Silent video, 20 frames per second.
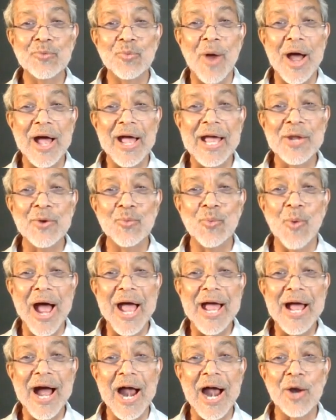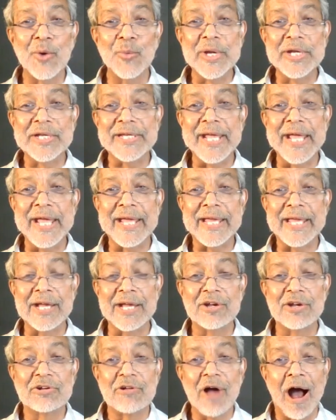And, and why are we
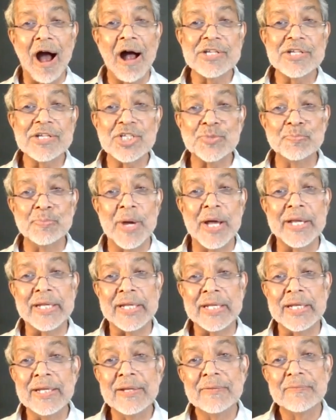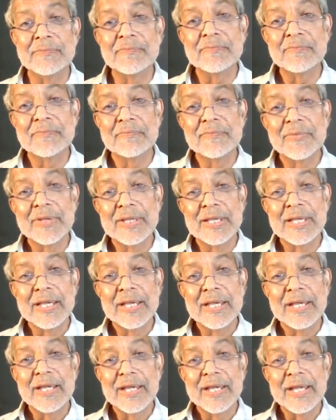taking God's money?
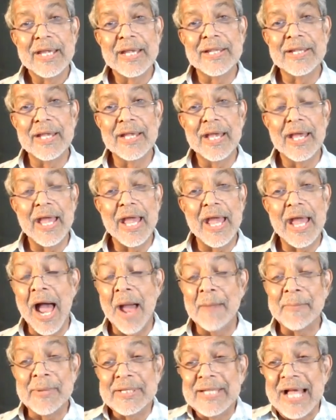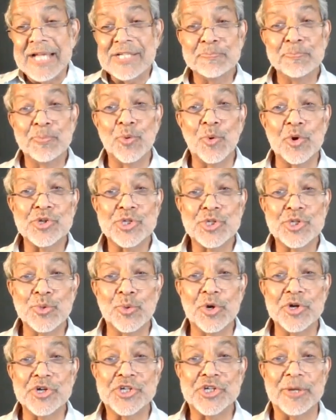It, I mean, that's right? Poor
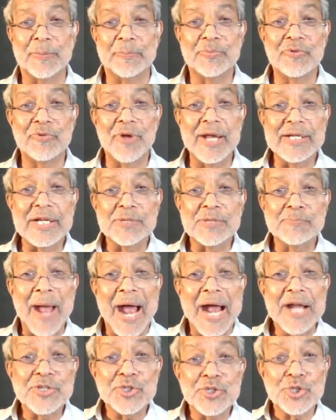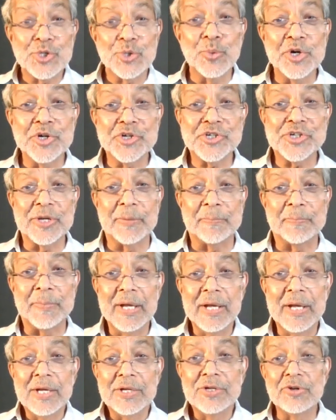stewardship, right? It's bad stewardship.
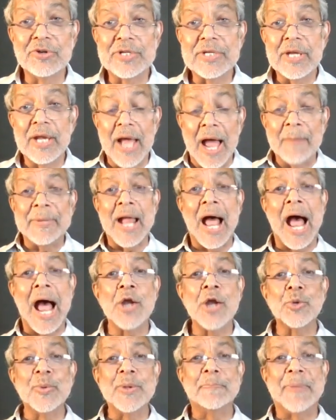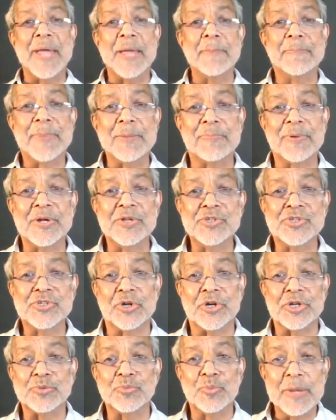To t I mean, how do we pay people in
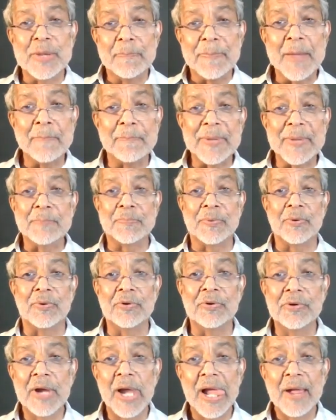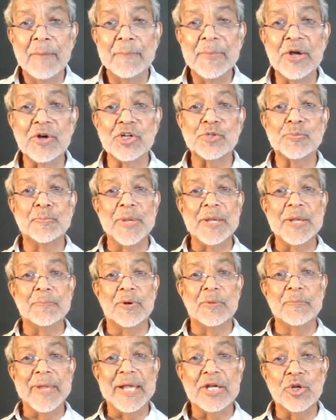church? We pay people because
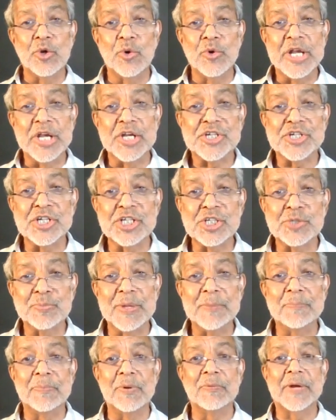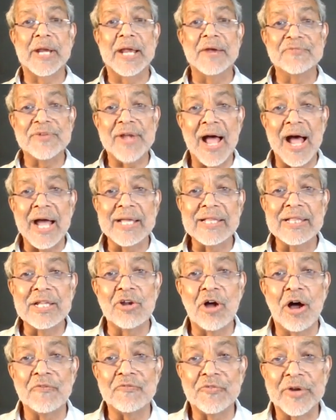people make donations, people give tithe
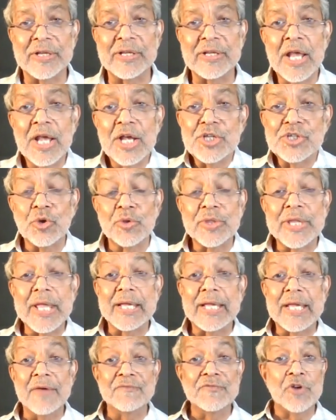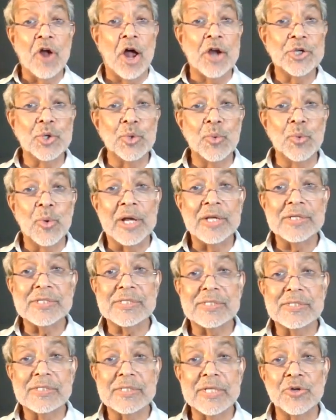and offering. So they give not to
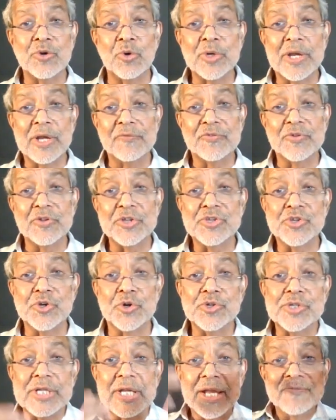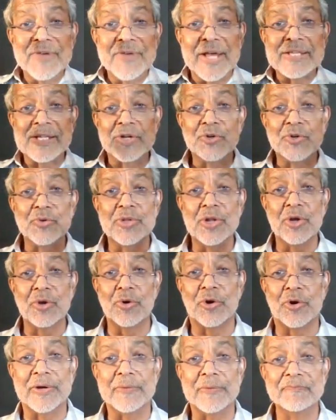us, they don't give to the church, they give as unto the
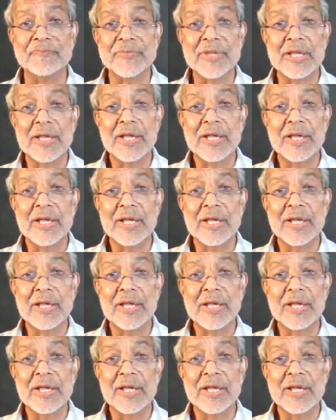Lord.